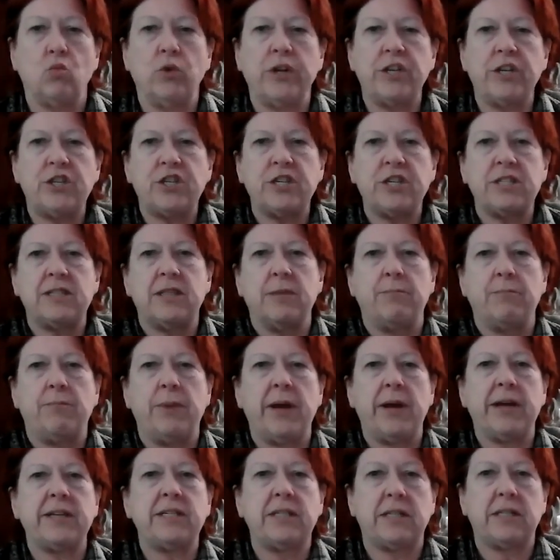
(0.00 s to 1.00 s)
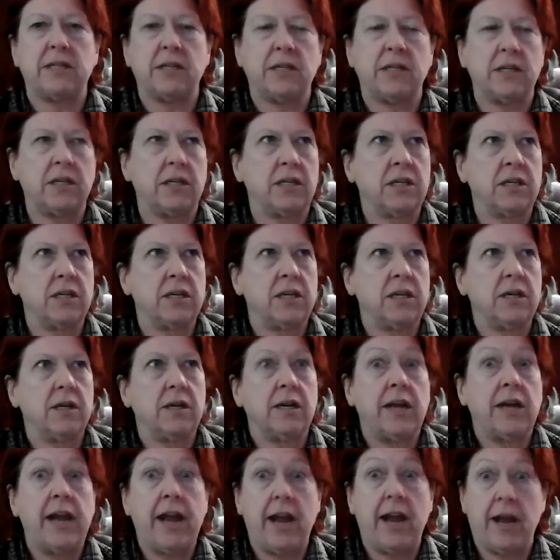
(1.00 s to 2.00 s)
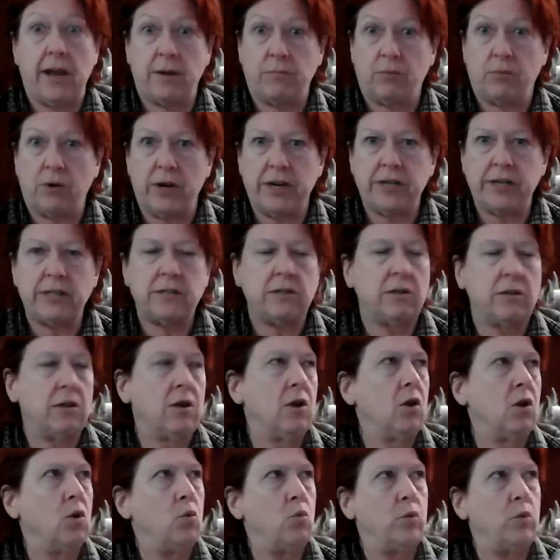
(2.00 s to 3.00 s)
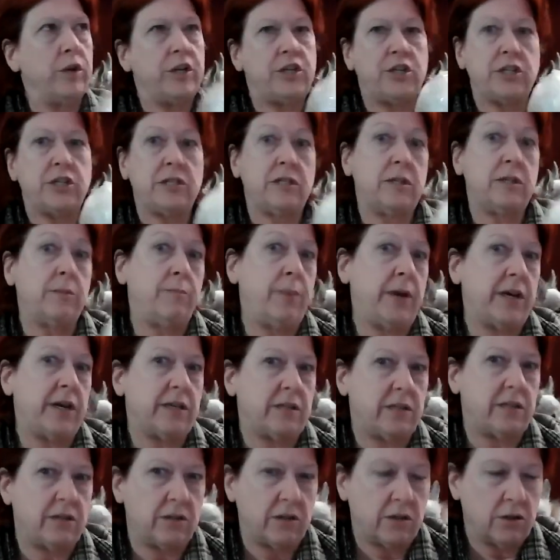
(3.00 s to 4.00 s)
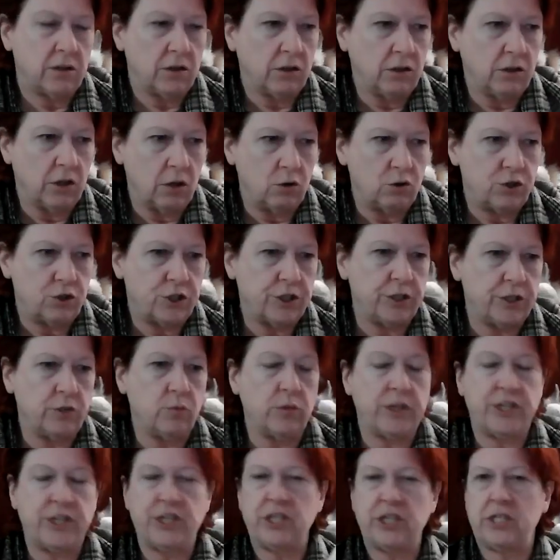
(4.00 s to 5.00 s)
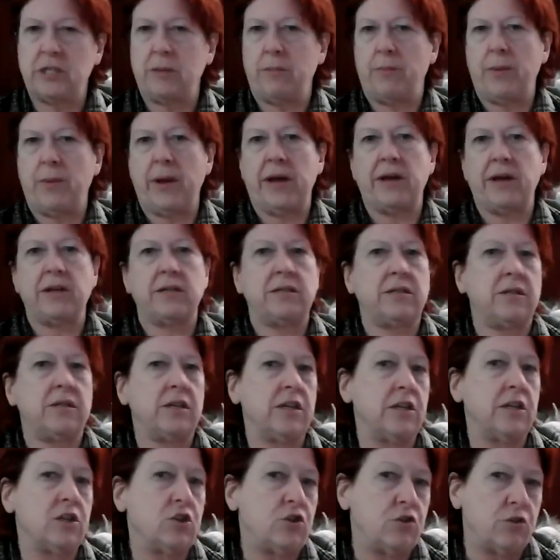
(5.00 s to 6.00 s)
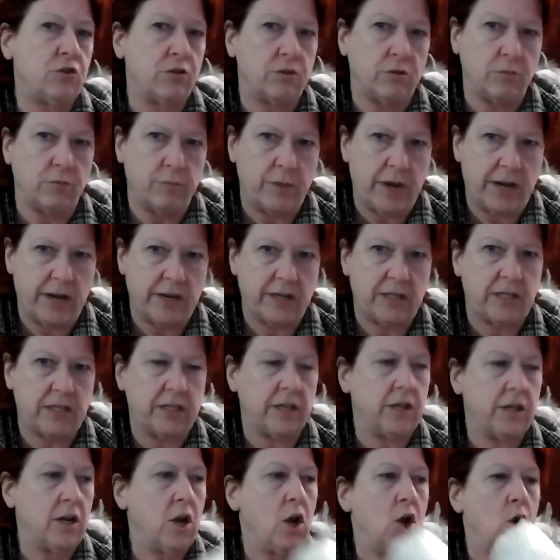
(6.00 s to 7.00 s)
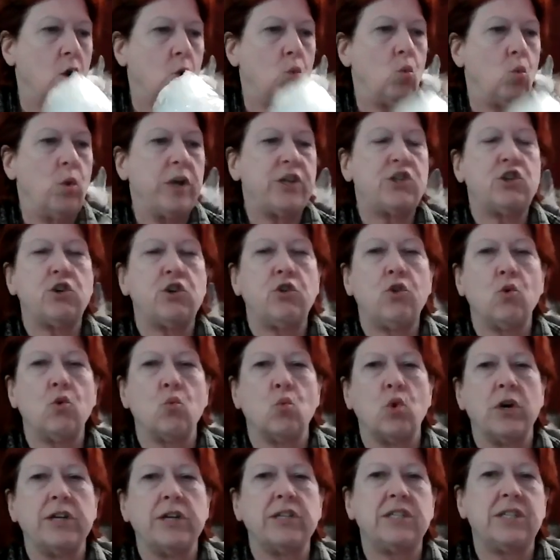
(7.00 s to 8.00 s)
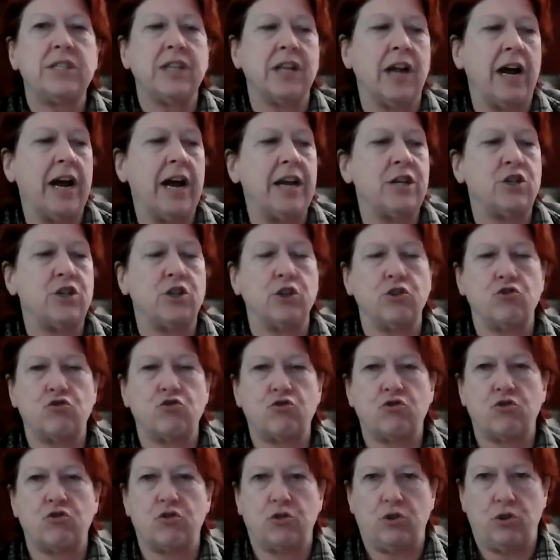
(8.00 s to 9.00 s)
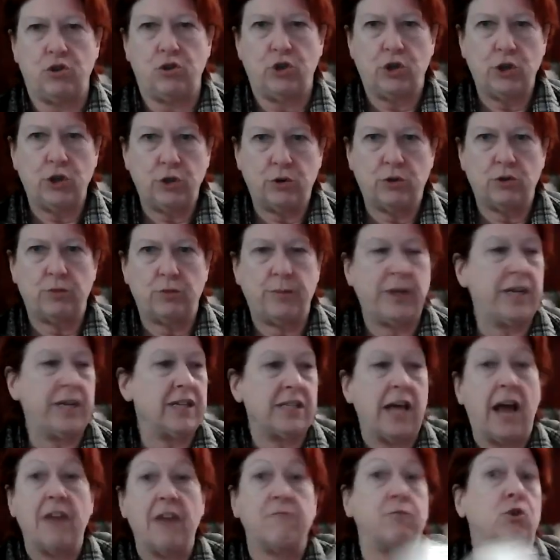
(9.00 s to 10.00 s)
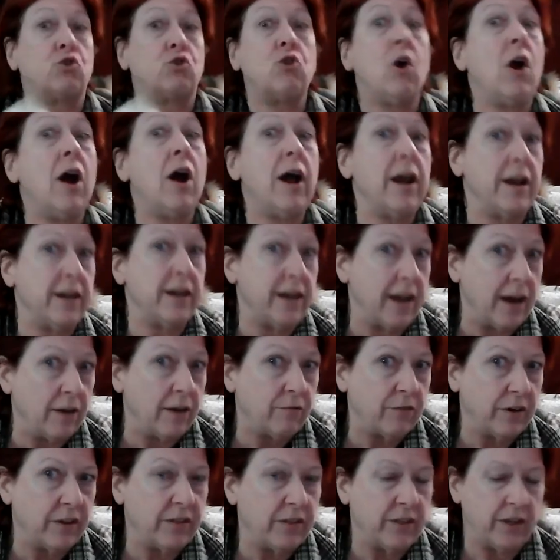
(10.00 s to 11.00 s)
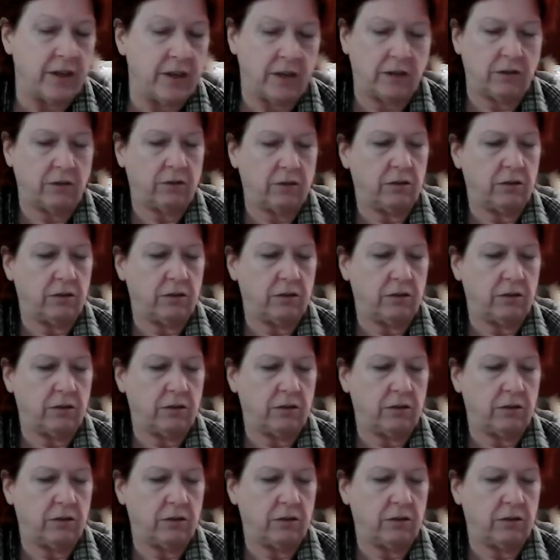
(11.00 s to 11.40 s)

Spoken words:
Which is the best hand brace? Which is the best lotion? Which is the best internal medicine? Which are the ones that I should use, because I'm trying everything.